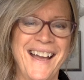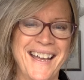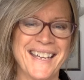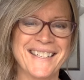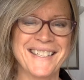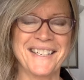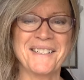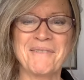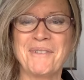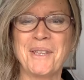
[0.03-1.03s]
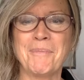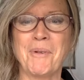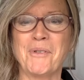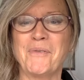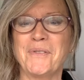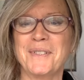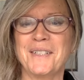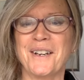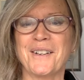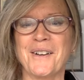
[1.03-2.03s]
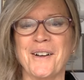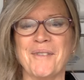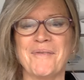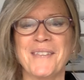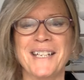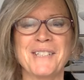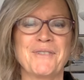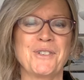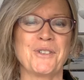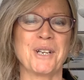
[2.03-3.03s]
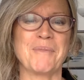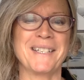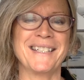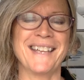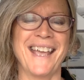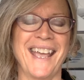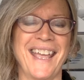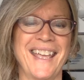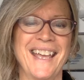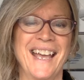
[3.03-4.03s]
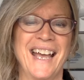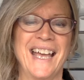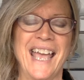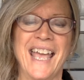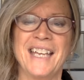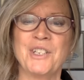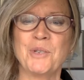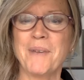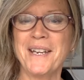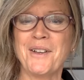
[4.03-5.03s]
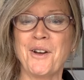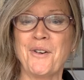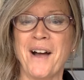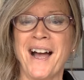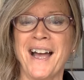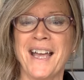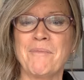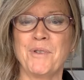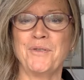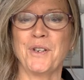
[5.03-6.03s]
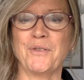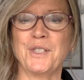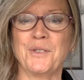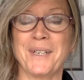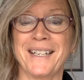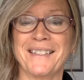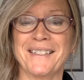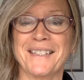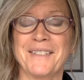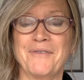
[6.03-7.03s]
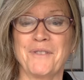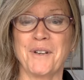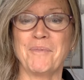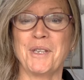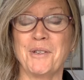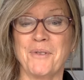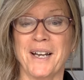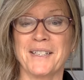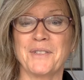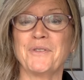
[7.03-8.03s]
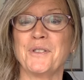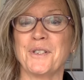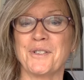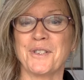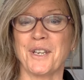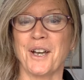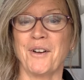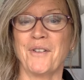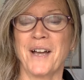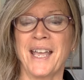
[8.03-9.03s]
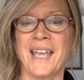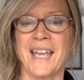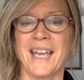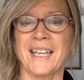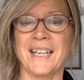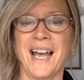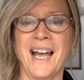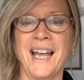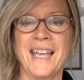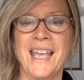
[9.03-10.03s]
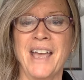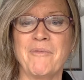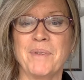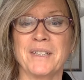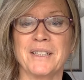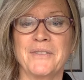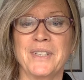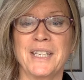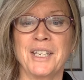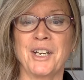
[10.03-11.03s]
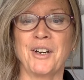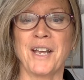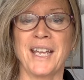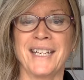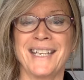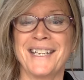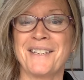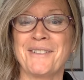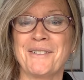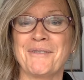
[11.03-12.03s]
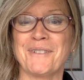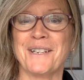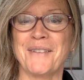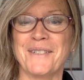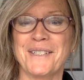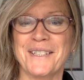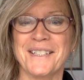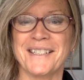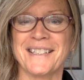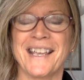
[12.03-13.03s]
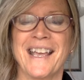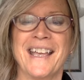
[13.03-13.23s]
Hi, it's Tessa with hipover50.com. Thanks for joining me today. As you may know, I moved over to England from the US a few years ago, and I have been living here and getting used to it ever since.